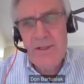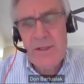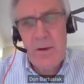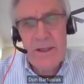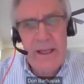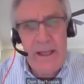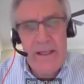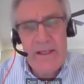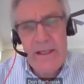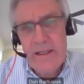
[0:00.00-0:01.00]
the
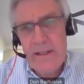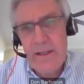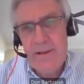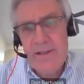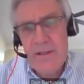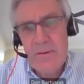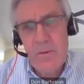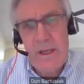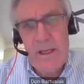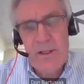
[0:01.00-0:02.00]
arcane details that
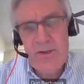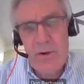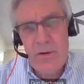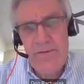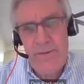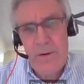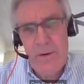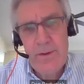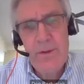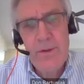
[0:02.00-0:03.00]
we control
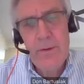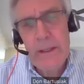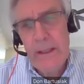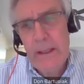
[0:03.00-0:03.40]
folk do,